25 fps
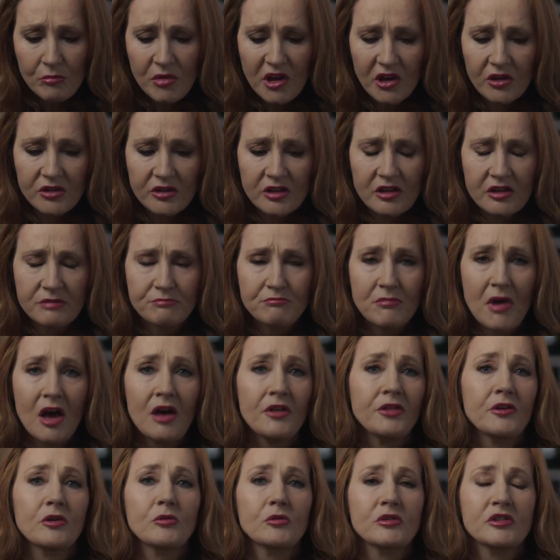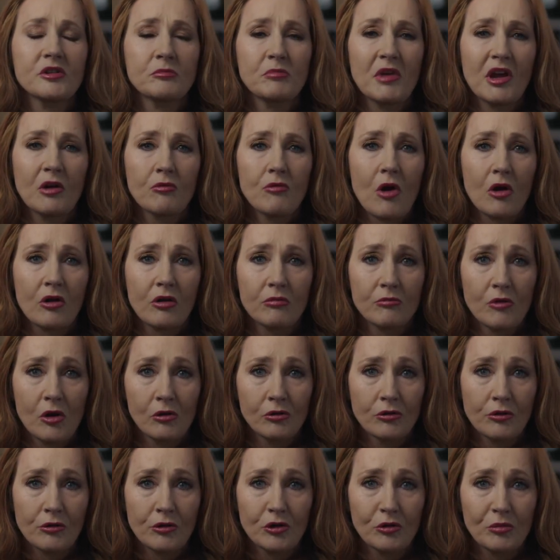because his mother was a big rock and
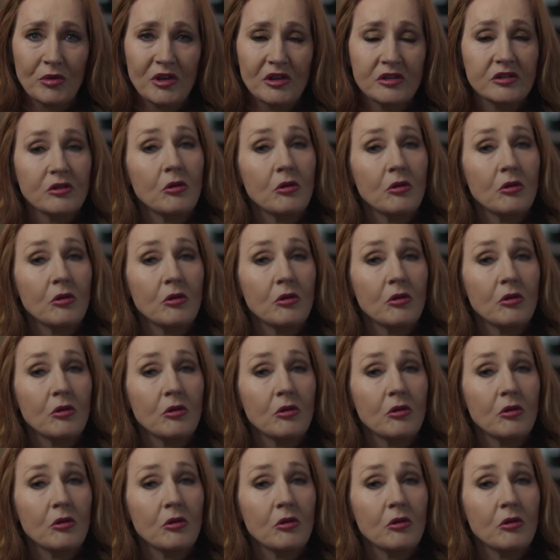roll groupie.